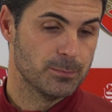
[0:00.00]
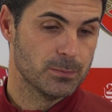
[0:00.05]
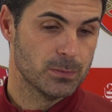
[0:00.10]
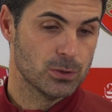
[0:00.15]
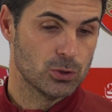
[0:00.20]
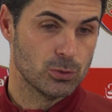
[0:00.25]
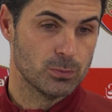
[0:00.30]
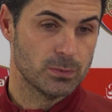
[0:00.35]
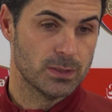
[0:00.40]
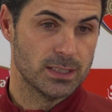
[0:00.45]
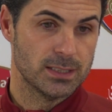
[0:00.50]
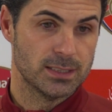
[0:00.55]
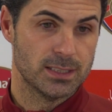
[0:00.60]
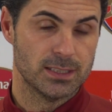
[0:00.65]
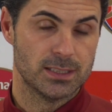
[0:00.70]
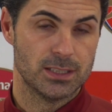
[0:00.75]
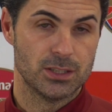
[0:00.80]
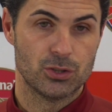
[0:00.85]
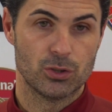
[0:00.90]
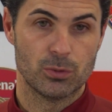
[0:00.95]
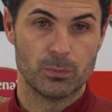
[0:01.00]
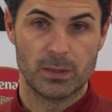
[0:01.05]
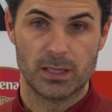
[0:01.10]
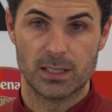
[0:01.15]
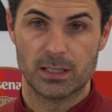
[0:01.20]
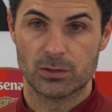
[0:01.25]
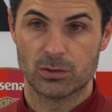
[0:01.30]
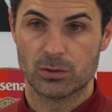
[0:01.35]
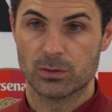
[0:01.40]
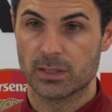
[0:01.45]
Sometimes decision
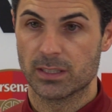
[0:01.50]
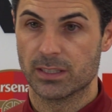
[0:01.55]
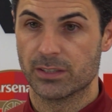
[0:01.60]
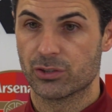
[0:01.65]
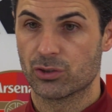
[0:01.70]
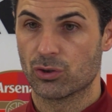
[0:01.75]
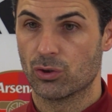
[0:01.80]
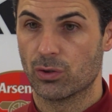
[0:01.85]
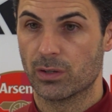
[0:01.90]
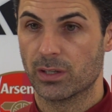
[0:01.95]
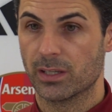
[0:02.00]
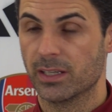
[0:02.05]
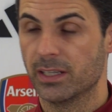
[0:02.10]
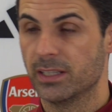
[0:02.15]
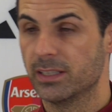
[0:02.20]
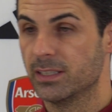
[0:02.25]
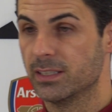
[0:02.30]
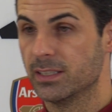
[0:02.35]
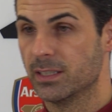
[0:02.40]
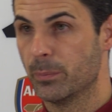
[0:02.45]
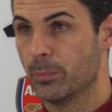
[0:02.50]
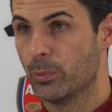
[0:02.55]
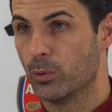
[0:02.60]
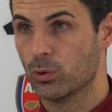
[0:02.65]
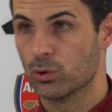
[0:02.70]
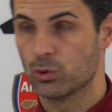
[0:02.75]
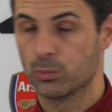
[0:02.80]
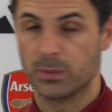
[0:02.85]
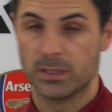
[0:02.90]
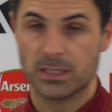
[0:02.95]
making, sometimes scoring, hitting the
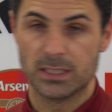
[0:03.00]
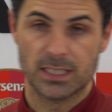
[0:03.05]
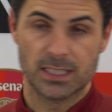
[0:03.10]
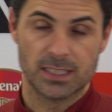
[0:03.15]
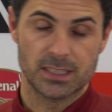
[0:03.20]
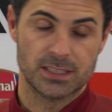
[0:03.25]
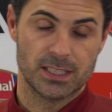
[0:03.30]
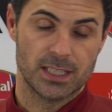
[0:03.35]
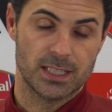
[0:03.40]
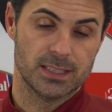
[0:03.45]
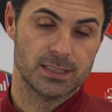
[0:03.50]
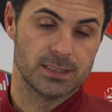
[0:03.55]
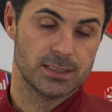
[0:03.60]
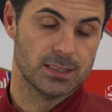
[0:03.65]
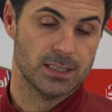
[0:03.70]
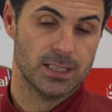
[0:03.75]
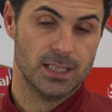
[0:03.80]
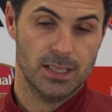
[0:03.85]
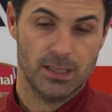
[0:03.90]
post, missing a chance,